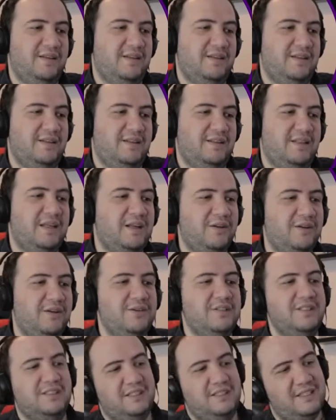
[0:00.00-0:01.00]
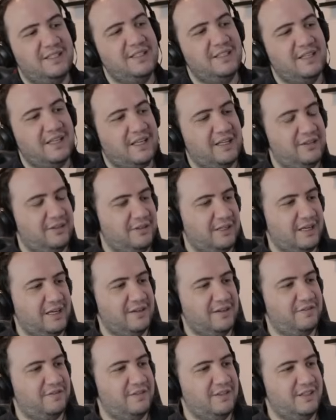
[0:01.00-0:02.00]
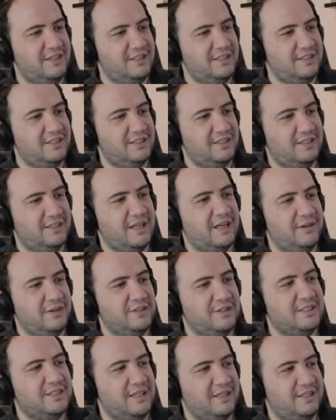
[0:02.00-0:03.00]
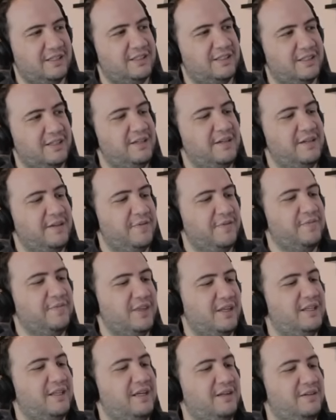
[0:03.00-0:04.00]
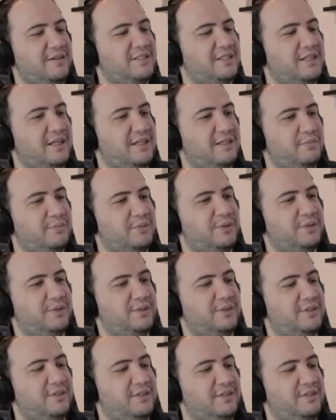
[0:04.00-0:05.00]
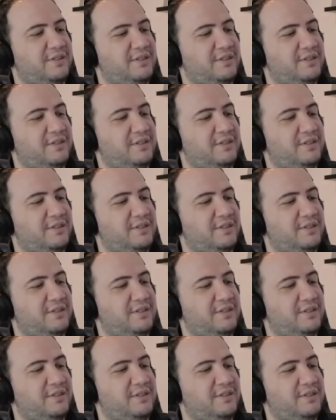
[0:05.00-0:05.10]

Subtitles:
That looks, doesn't that look like a phoenix? That looks like a bird.